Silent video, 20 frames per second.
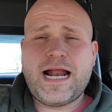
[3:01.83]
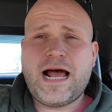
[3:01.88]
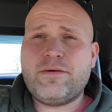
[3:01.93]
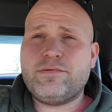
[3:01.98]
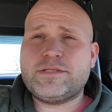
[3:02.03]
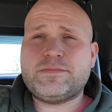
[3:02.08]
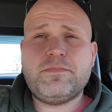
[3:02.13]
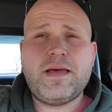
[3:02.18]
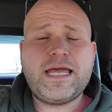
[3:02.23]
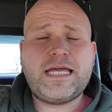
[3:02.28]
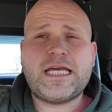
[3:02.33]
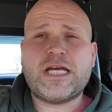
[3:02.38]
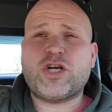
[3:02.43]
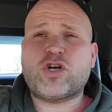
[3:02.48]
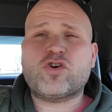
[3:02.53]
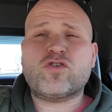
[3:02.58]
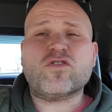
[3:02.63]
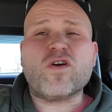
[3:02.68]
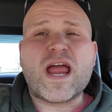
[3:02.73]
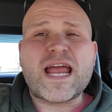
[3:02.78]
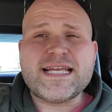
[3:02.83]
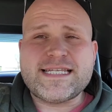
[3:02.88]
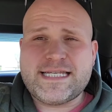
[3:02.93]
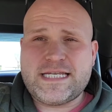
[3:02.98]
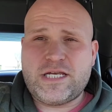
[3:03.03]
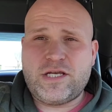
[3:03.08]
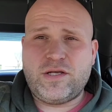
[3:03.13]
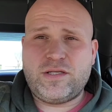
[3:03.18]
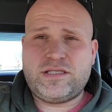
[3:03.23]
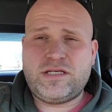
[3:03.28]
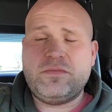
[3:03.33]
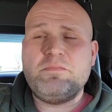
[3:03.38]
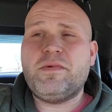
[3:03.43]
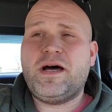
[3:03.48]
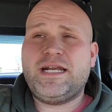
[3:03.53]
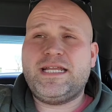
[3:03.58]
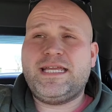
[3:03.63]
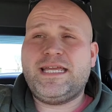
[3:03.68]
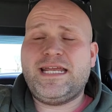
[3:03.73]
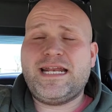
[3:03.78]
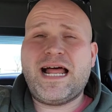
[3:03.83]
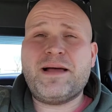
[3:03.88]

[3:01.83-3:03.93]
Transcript: and I was making crazy YouTube money.